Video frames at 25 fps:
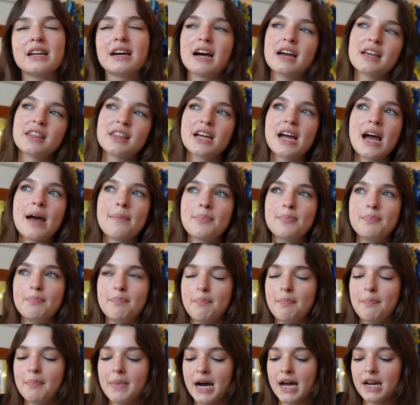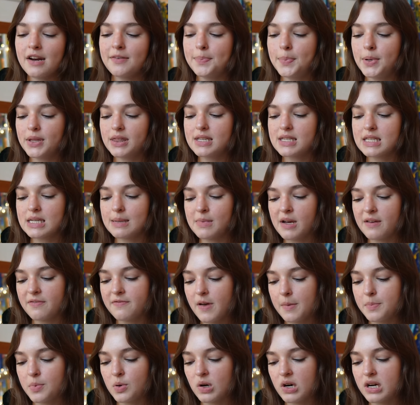I think I might have put this on my
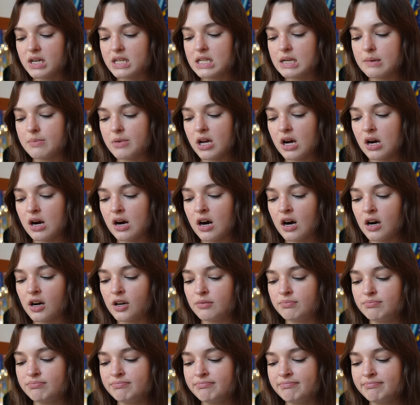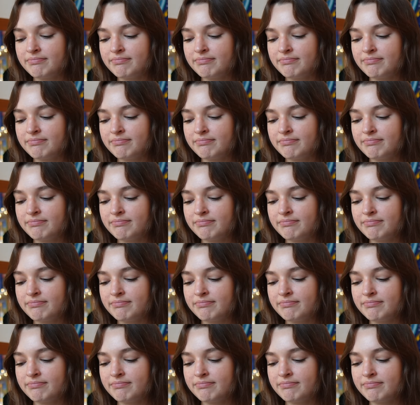February TBR.